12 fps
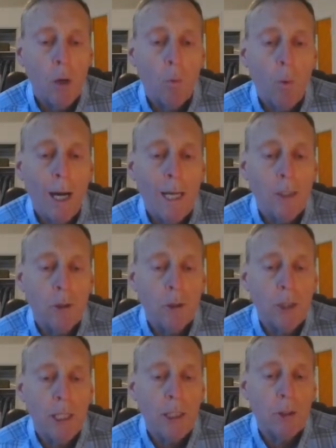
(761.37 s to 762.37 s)
'Why does your
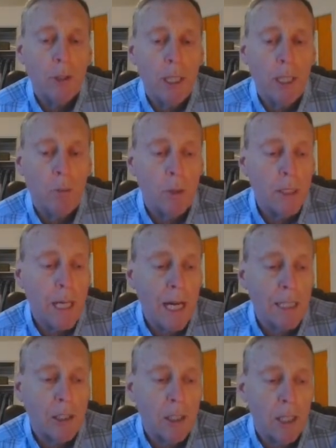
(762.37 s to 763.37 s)
teacher eat with
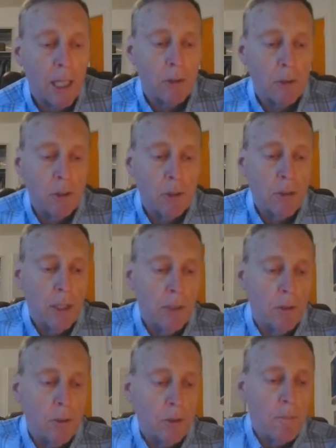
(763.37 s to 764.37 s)
tax collectors and
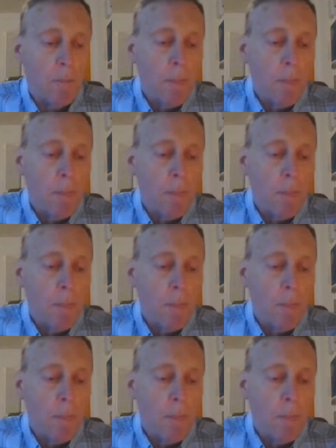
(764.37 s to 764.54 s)
sinners?'"